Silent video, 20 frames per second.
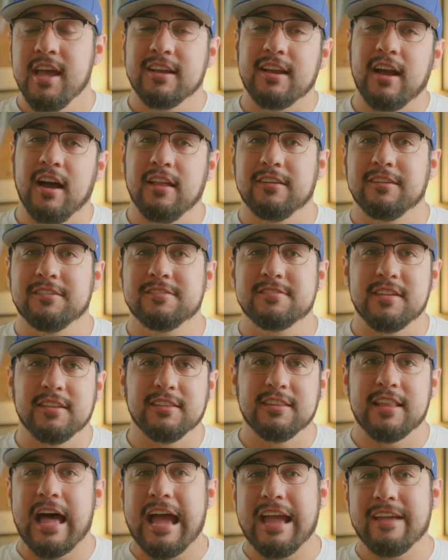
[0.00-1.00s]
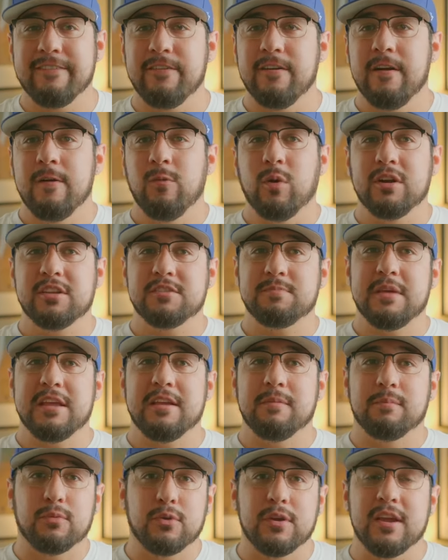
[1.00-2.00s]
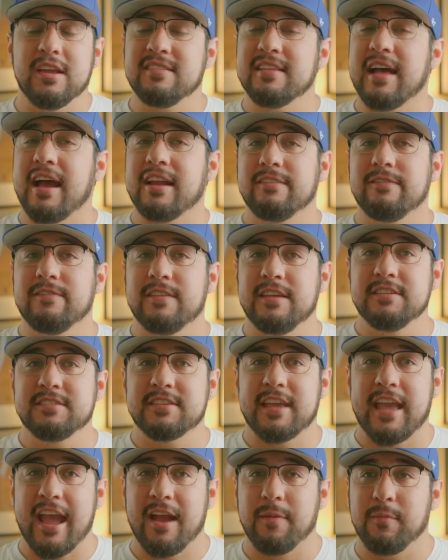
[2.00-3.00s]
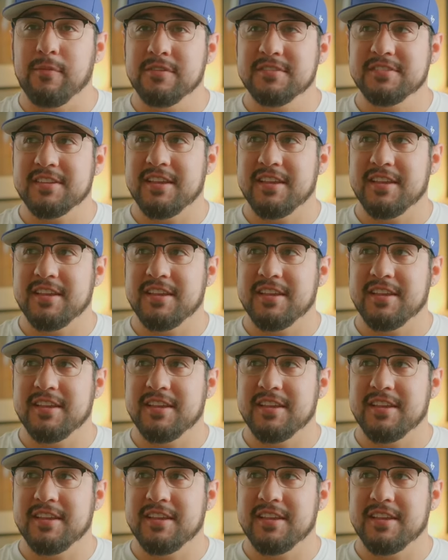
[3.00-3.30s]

colors, the life, what is being breathed out of these cameras